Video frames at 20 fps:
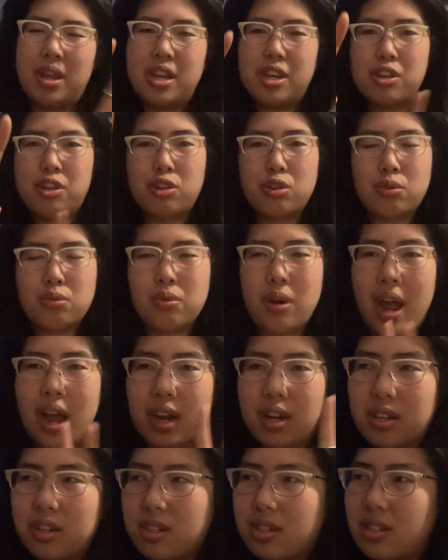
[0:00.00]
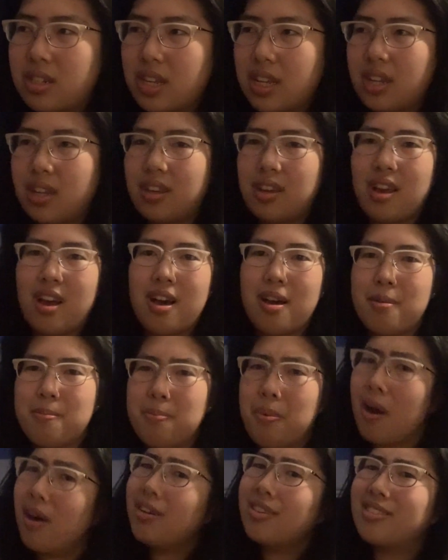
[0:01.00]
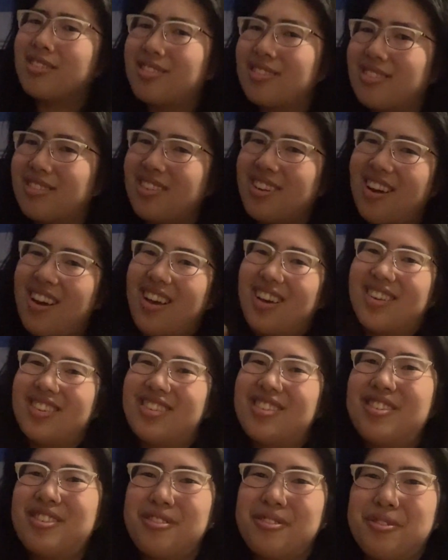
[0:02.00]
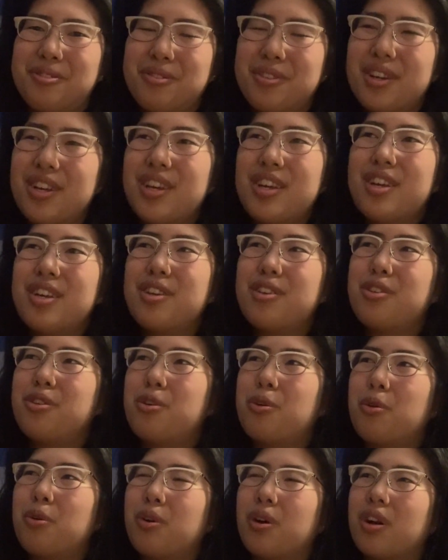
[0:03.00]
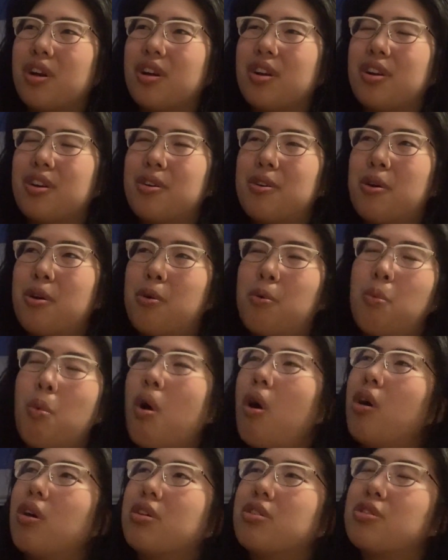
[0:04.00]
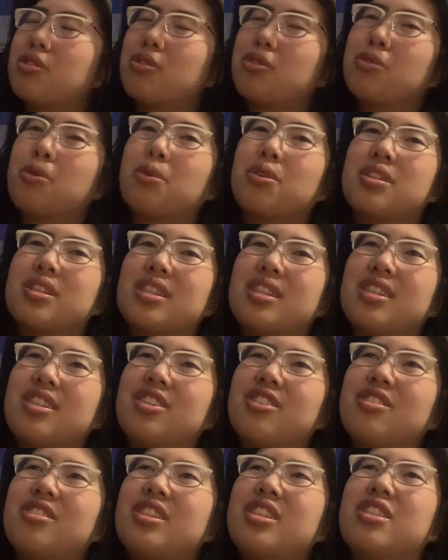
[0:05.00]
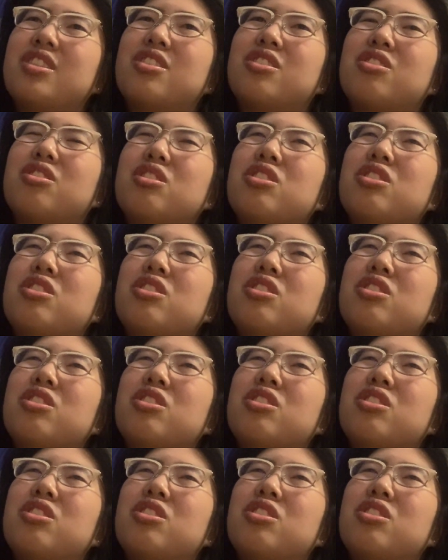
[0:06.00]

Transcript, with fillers: interacting uh, parts uh, to your uh, walls or doors and it just it's